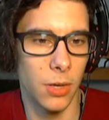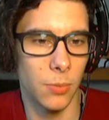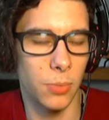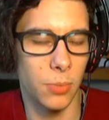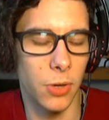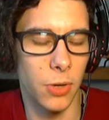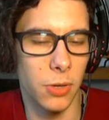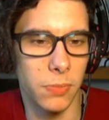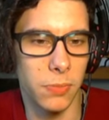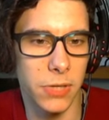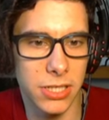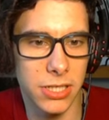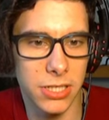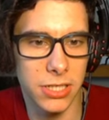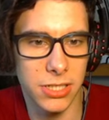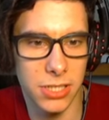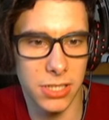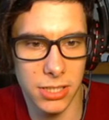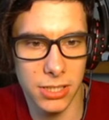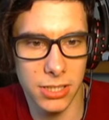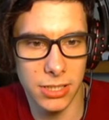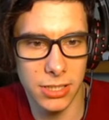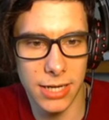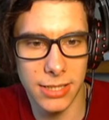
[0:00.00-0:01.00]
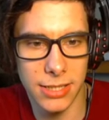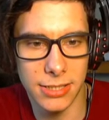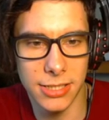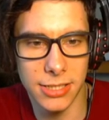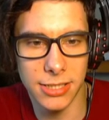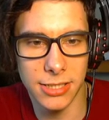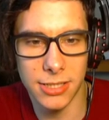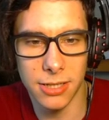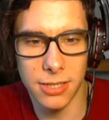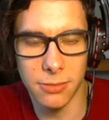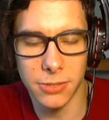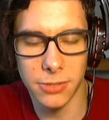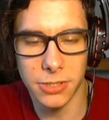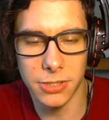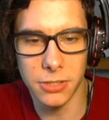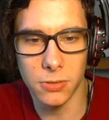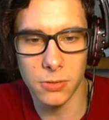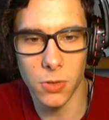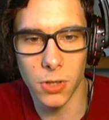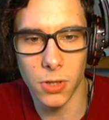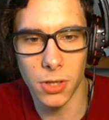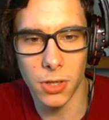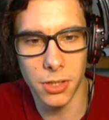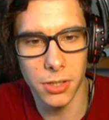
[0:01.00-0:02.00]
published in
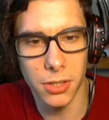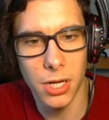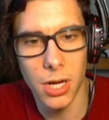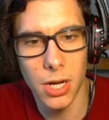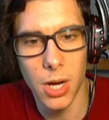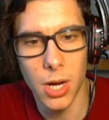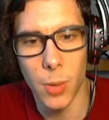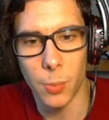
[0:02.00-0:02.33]
1971,